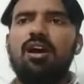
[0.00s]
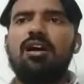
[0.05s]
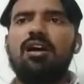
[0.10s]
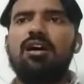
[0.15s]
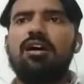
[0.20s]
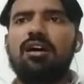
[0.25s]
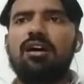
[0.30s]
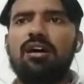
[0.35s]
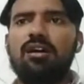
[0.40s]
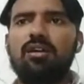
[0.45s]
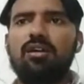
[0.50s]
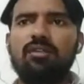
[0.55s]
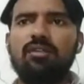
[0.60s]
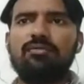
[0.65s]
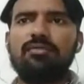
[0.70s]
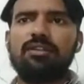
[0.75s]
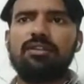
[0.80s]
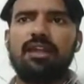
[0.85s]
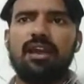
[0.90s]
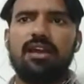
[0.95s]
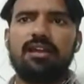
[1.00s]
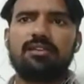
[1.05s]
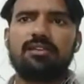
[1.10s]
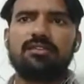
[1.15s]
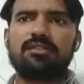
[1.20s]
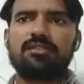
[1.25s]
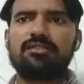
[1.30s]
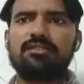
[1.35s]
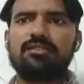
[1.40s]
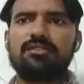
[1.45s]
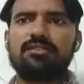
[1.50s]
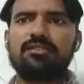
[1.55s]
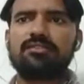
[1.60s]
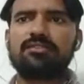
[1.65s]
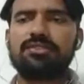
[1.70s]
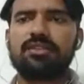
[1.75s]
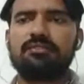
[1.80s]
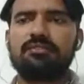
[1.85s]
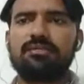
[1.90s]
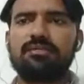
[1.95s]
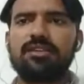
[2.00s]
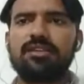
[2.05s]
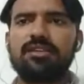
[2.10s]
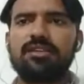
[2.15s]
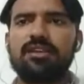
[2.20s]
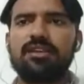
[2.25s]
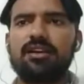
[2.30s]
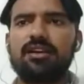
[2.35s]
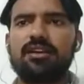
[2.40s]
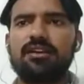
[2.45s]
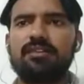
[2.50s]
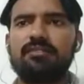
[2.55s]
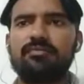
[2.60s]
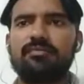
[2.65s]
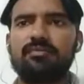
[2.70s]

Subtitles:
Along with that, social media,